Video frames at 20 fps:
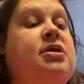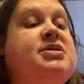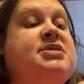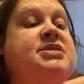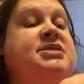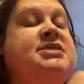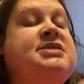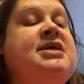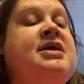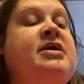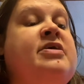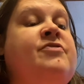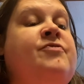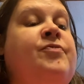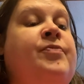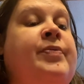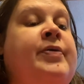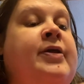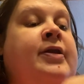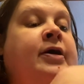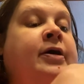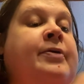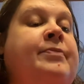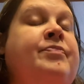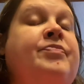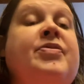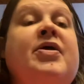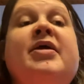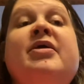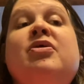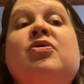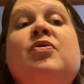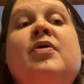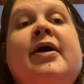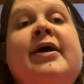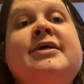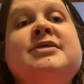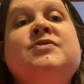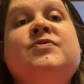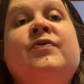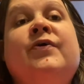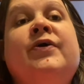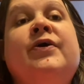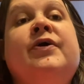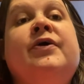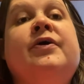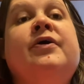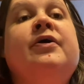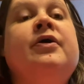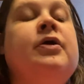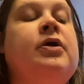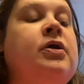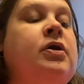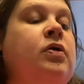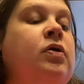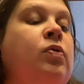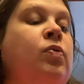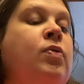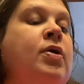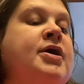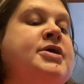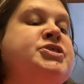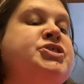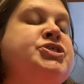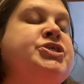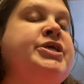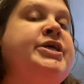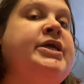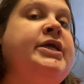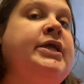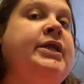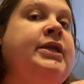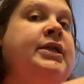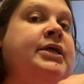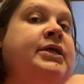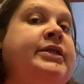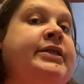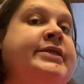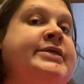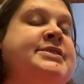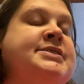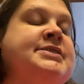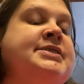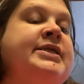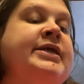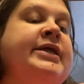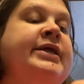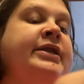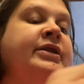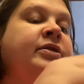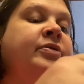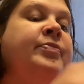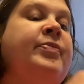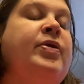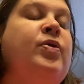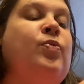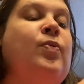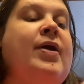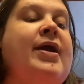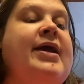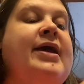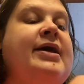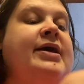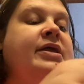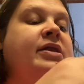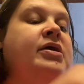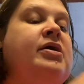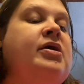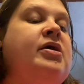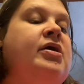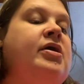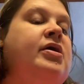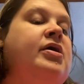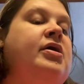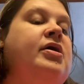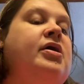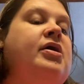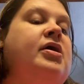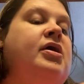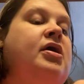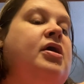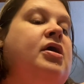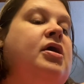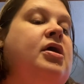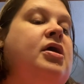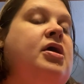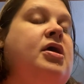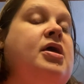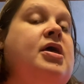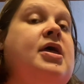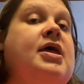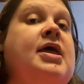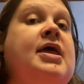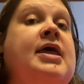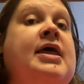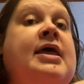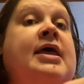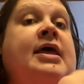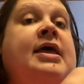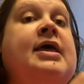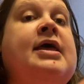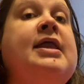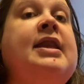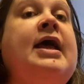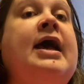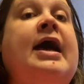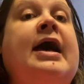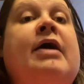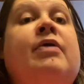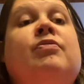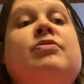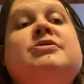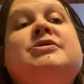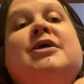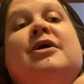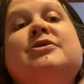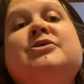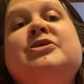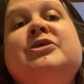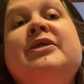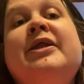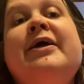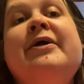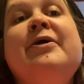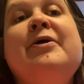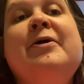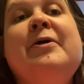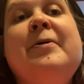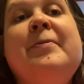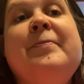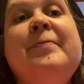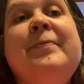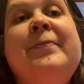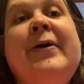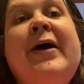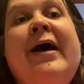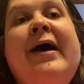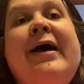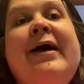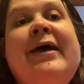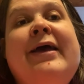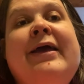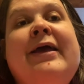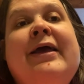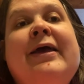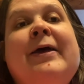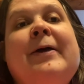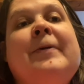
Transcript: stuff. But thank you guys for watching, listening to me rant. And I will talk to you later. Bye.